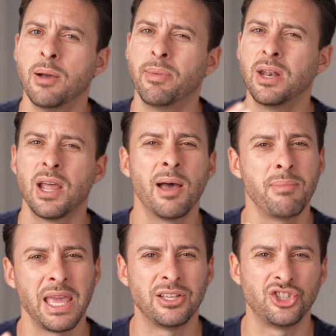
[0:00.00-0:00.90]
but not
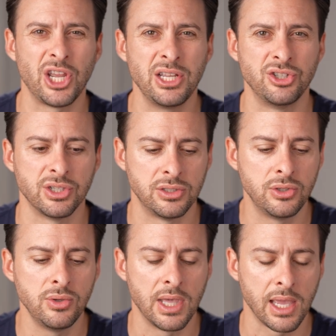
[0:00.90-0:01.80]
make changes
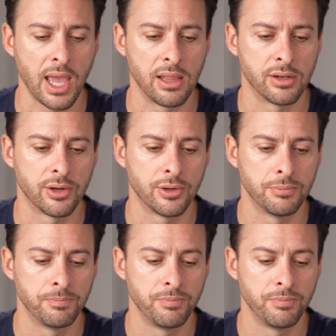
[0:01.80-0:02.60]
to that calendar.